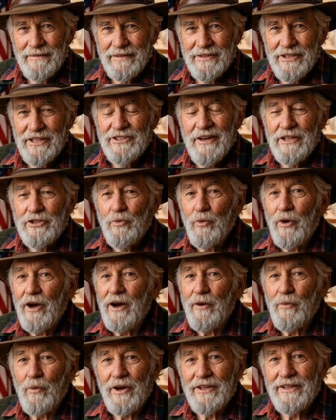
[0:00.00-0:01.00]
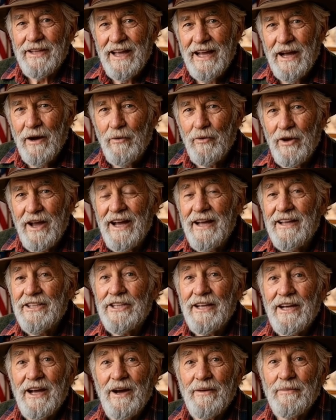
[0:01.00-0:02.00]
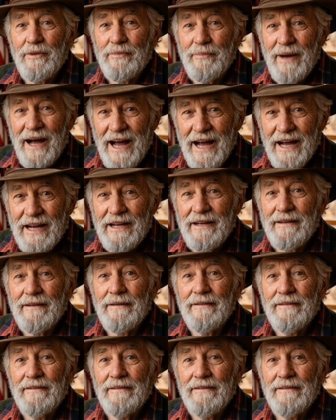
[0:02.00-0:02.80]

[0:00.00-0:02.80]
This is where what they erased comes back.